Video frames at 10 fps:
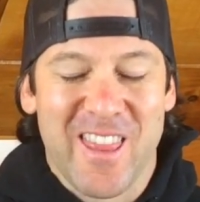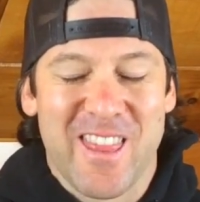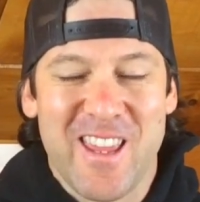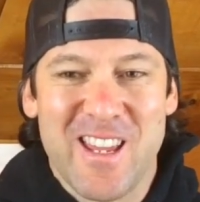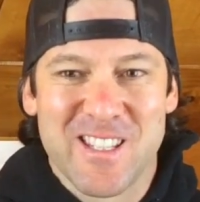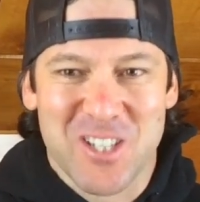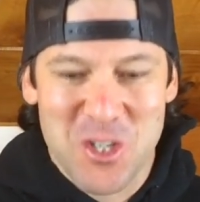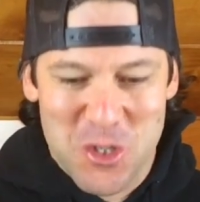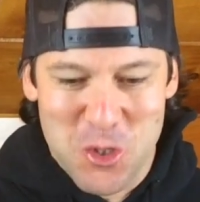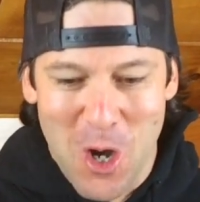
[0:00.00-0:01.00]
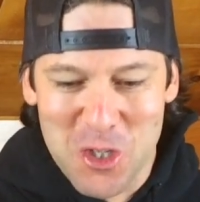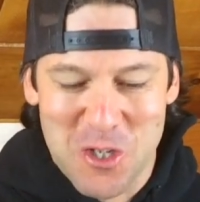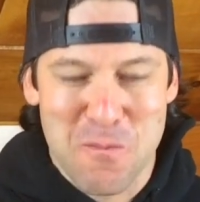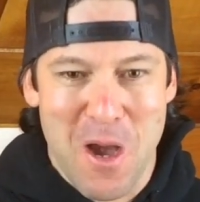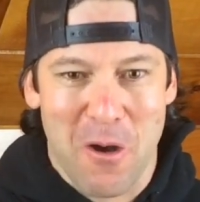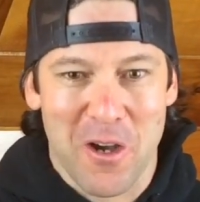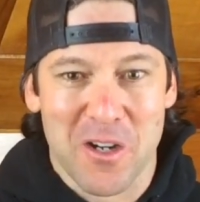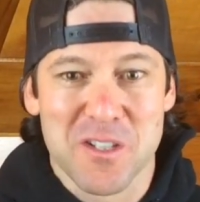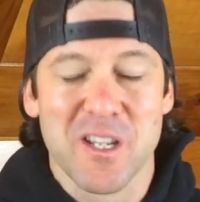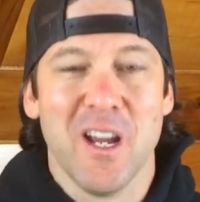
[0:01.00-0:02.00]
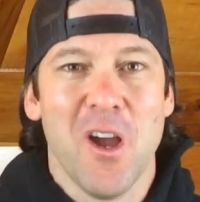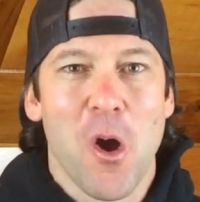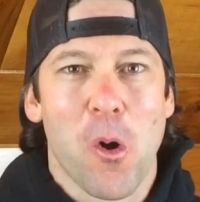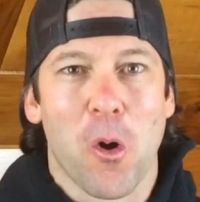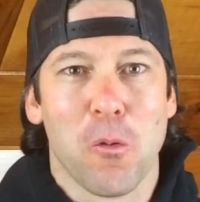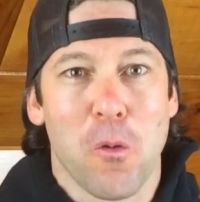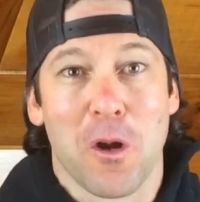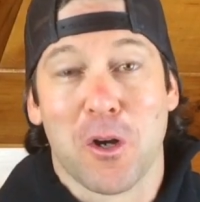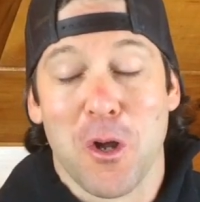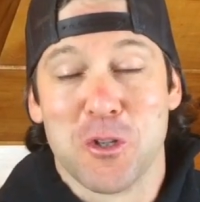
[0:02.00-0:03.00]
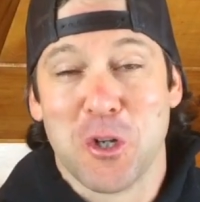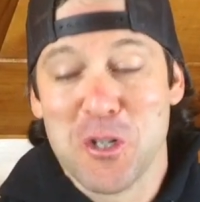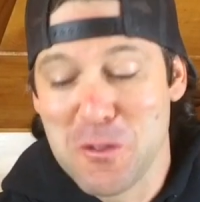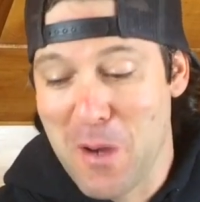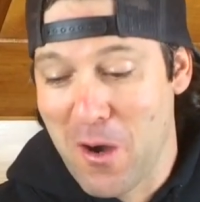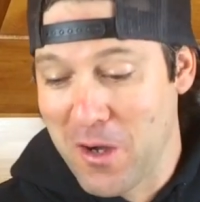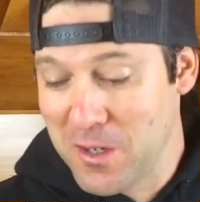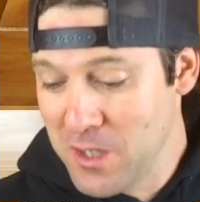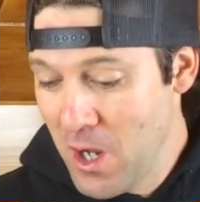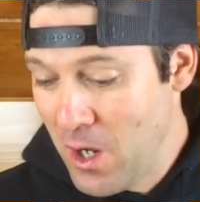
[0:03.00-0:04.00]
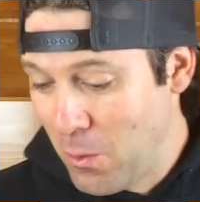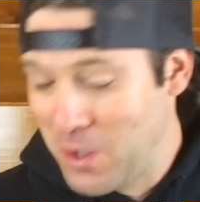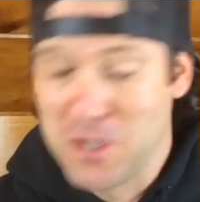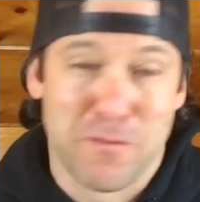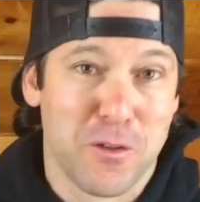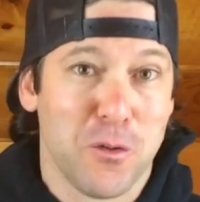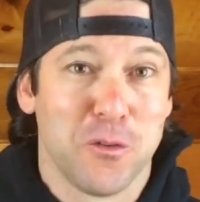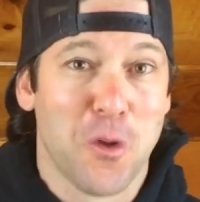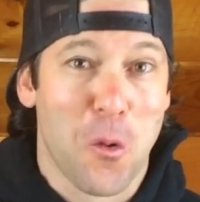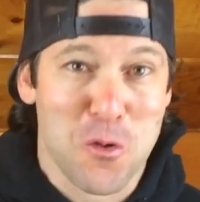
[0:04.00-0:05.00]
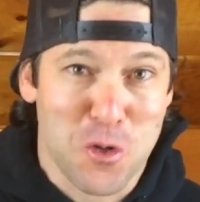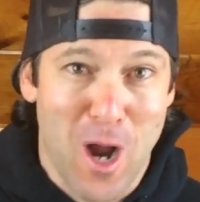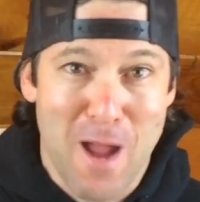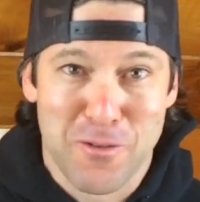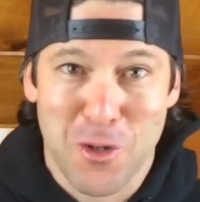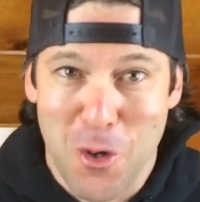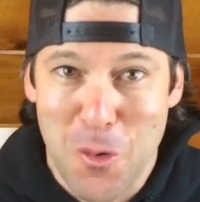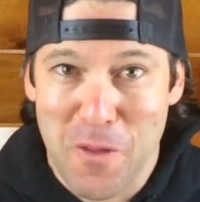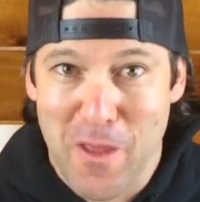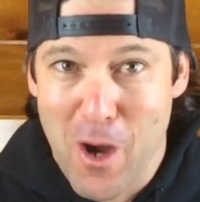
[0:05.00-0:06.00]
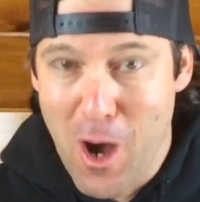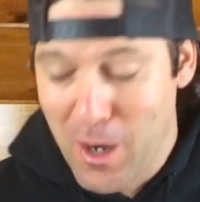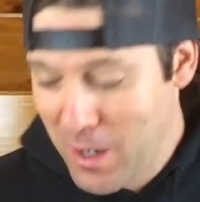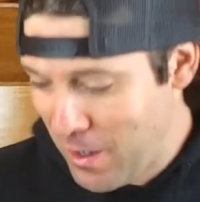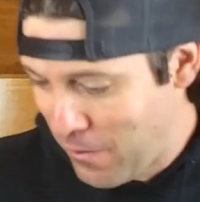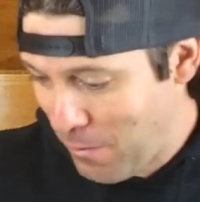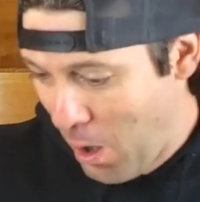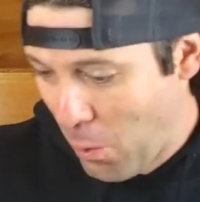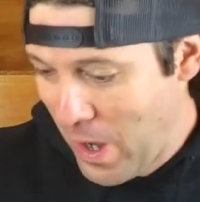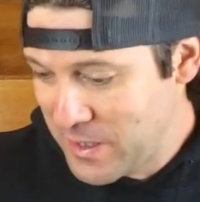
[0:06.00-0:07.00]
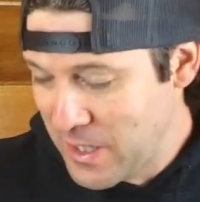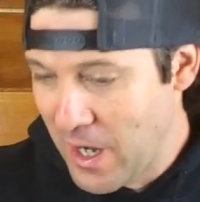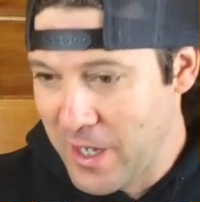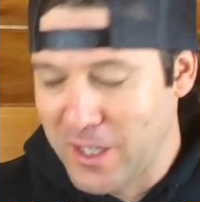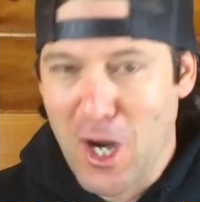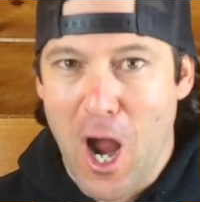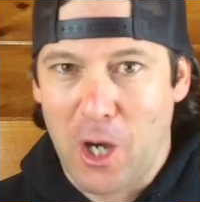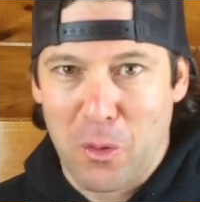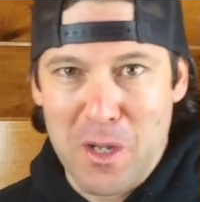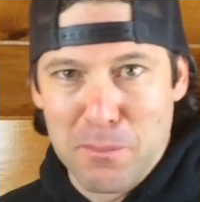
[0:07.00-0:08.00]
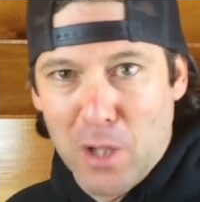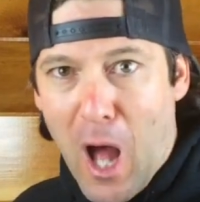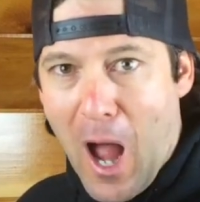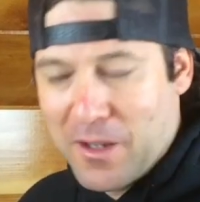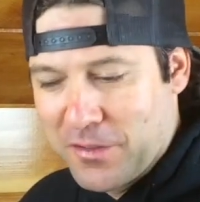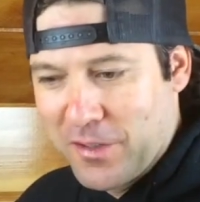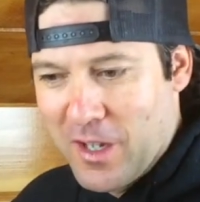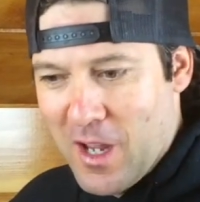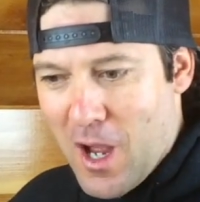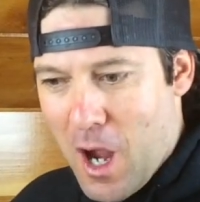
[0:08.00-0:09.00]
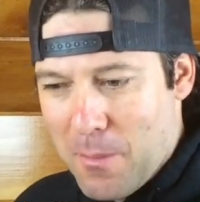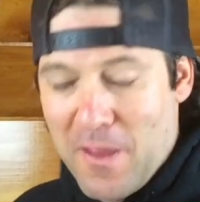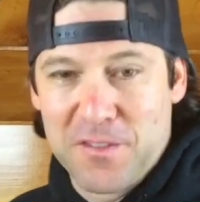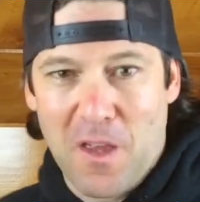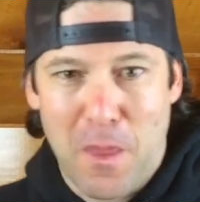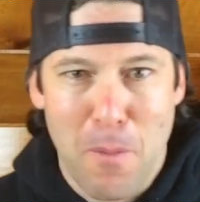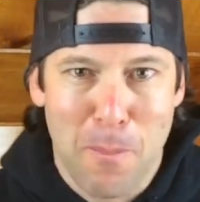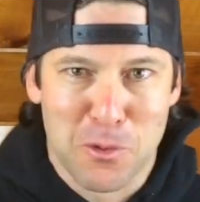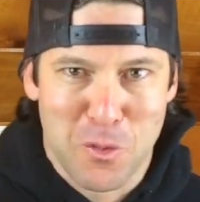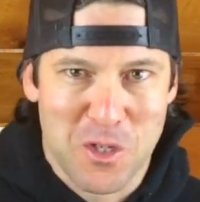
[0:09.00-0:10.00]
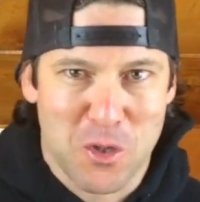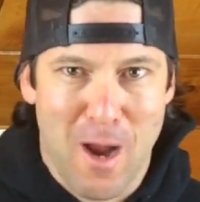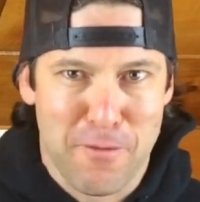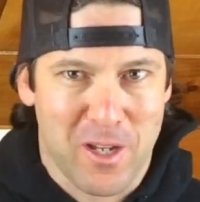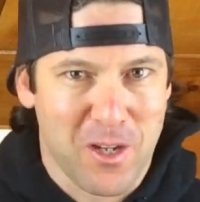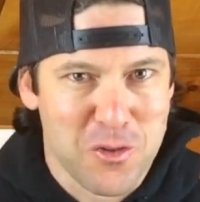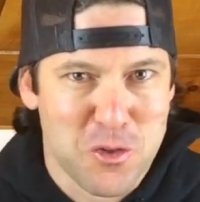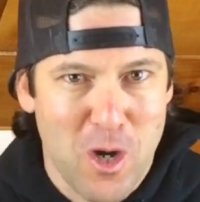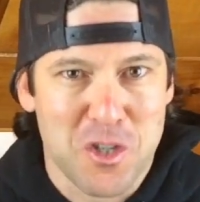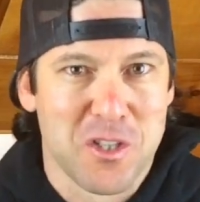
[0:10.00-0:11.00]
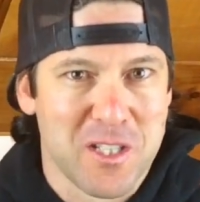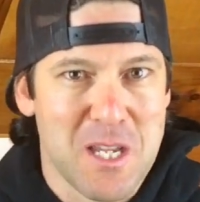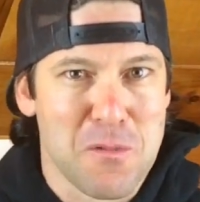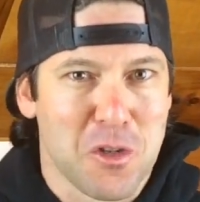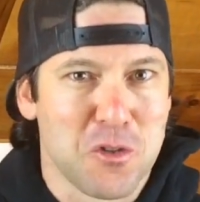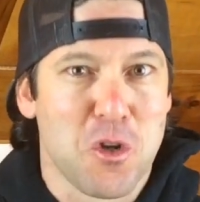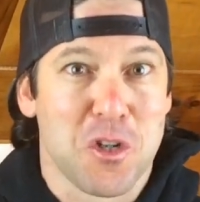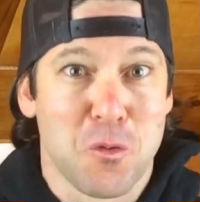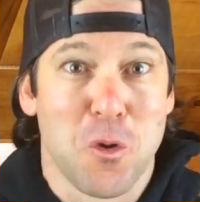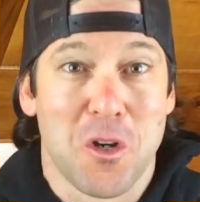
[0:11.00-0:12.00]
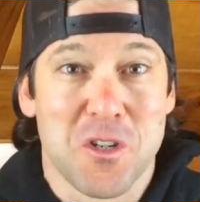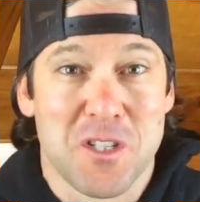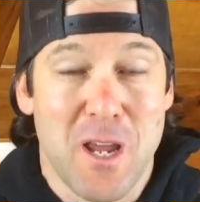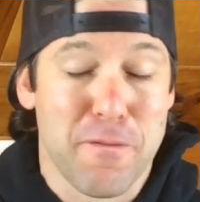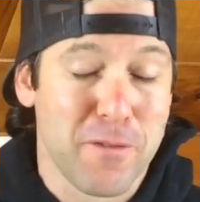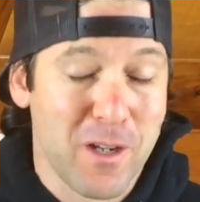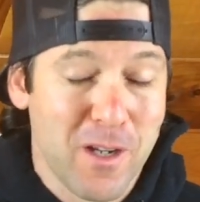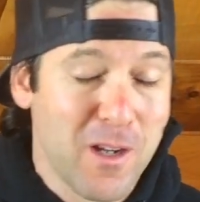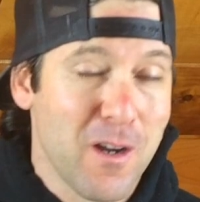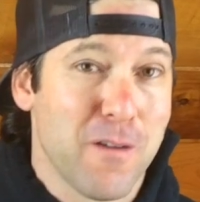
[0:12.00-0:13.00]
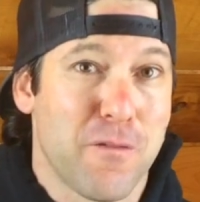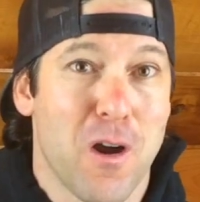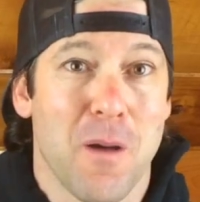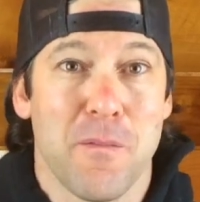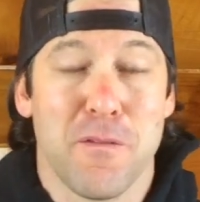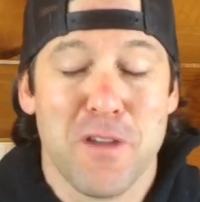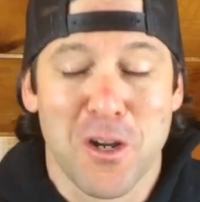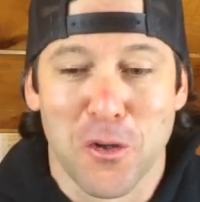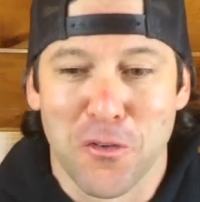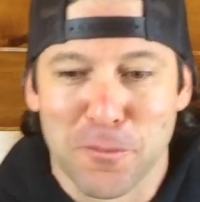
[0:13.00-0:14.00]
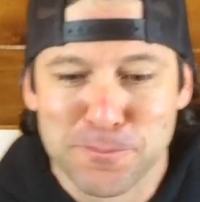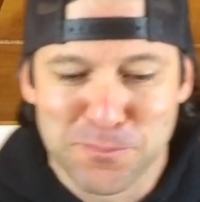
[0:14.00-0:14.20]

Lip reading: these construction barriers, or what are called Jersey barriers, which if you don't drive, you don't know what they are. They're about waist height concrete blocks. They set them up between traffic and construction to keep the construction workers safe from the vehicles.